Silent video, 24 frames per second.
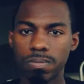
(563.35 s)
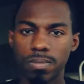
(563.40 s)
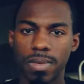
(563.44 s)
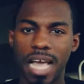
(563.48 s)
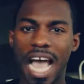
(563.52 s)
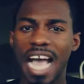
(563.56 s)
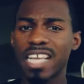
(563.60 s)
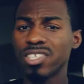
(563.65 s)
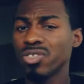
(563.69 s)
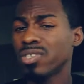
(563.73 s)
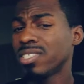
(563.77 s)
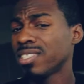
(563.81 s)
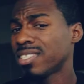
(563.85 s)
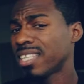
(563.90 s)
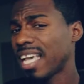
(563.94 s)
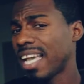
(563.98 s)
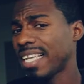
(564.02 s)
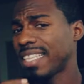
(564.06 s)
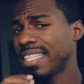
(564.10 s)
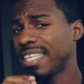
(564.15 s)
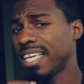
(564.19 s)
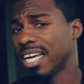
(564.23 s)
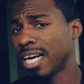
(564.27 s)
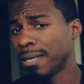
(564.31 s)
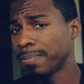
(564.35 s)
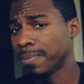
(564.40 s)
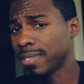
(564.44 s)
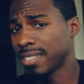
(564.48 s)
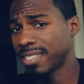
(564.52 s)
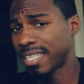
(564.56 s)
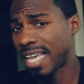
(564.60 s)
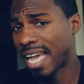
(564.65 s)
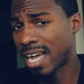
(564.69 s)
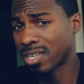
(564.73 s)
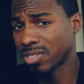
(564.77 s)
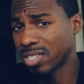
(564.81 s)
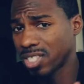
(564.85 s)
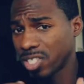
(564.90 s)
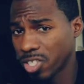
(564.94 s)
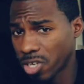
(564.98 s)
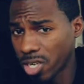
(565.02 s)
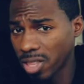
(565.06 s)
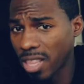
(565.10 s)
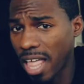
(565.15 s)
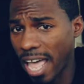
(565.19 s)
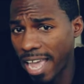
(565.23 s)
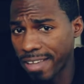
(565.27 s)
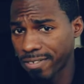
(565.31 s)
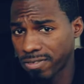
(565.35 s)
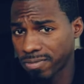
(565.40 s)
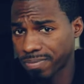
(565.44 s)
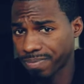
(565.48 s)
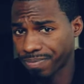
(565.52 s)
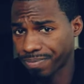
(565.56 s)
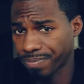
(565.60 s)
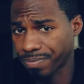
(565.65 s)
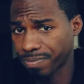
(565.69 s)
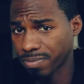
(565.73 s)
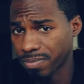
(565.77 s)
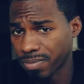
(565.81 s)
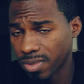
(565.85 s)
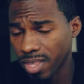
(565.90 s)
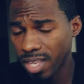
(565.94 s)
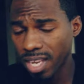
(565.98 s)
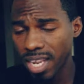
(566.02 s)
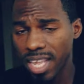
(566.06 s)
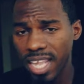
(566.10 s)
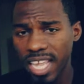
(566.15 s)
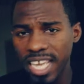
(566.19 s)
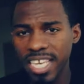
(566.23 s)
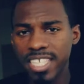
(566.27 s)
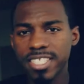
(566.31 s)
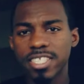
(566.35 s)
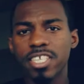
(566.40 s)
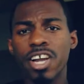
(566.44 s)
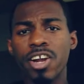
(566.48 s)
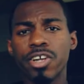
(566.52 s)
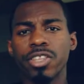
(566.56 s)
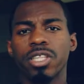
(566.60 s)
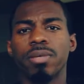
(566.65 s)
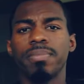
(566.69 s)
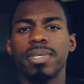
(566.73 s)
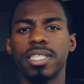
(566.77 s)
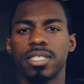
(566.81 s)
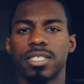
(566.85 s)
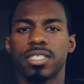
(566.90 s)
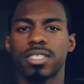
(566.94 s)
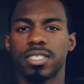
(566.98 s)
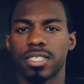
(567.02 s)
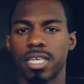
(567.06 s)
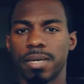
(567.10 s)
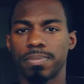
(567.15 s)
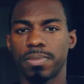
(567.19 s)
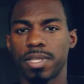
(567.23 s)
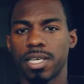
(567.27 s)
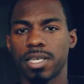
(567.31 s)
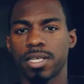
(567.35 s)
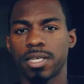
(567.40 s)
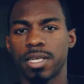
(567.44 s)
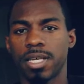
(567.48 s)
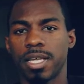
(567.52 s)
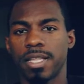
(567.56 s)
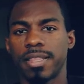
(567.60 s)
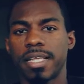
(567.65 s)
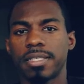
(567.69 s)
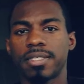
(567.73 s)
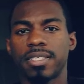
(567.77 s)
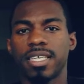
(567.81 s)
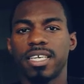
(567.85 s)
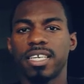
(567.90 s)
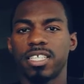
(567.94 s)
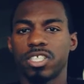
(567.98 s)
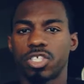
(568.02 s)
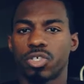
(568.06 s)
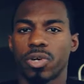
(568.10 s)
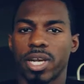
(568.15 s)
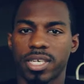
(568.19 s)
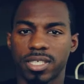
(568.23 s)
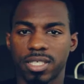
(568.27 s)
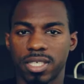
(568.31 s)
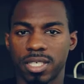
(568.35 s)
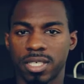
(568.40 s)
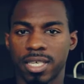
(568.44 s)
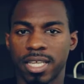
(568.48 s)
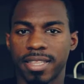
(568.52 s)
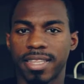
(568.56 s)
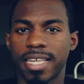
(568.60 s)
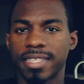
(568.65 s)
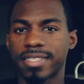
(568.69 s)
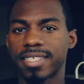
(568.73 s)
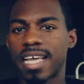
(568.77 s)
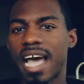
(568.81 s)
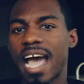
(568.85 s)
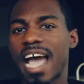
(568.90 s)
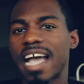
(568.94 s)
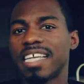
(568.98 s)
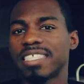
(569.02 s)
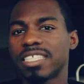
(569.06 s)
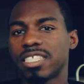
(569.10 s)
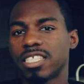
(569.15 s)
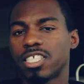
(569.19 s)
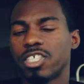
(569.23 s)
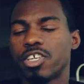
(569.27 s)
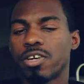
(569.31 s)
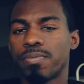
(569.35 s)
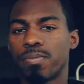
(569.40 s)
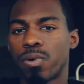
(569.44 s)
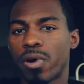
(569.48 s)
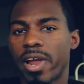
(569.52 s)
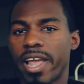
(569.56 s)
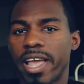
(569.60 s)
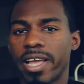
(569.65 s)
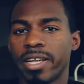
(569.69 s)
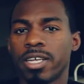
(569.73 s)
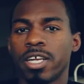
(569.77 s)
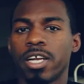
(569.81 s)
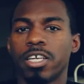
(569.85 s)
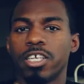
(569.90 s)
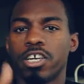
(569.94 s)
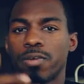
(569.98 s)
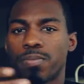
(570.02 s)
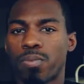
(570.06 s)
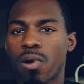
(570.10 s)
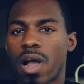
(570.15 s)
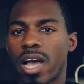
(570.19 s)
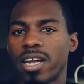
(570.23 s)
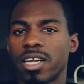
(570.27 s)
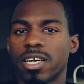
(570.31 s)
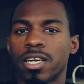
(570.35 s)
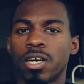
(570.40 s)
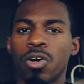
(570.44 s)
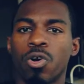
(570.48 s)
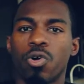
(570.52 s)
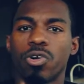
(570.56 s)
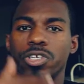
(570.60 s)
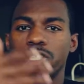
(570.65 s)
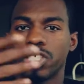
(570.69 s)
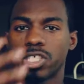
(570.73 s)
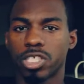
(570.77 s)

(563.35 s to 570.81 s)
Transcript: how you can take the ups and downs in your life and turn them into something that's interesting, that ties into your brand, your product, or your